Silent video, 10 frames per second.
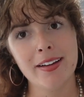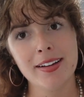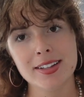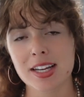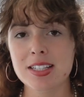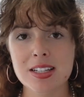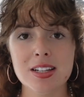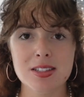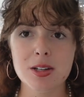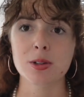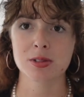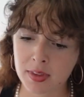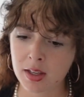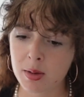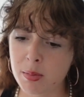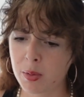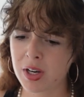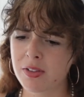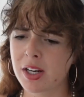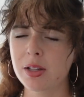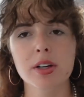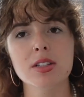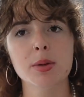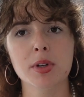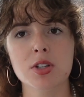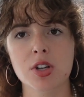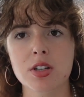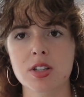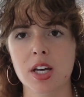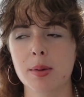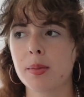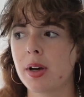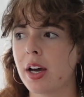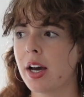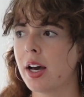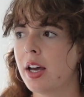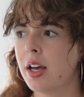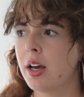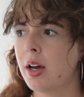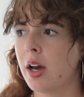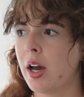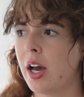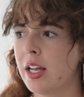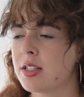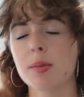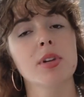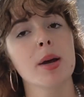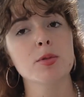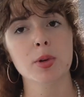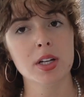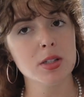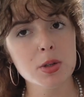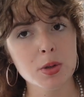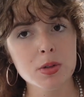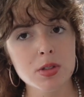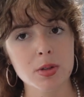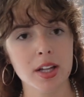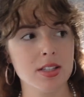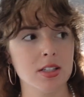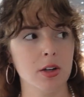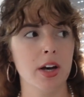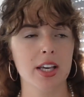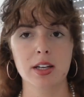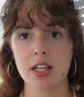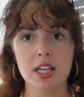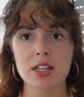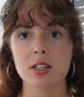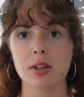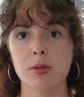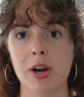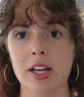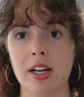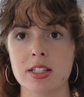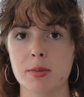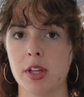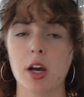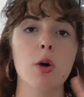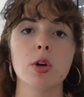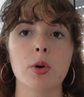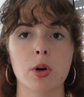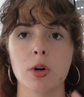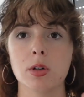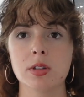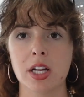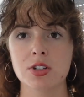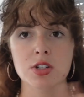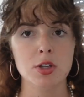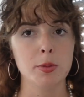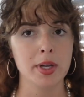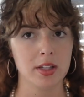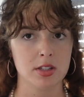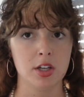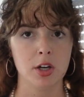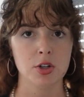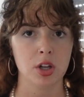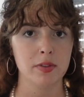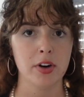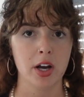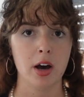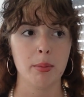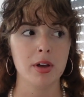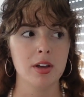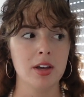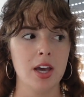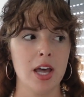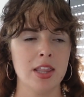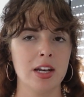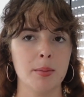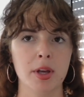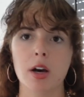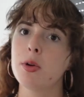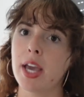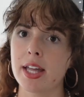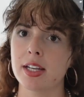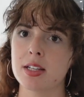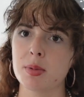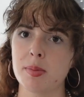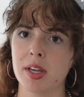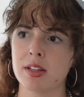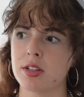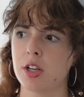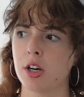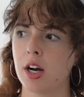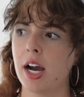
Because I did it too. But whenever I'd look at someone and judge them, and sometimes when I do that still, I can easily recognize it and be like, oh no girl, that's just you being insecure, shut the fuck up. And then I'm like, oh yeah, that is me being insecure.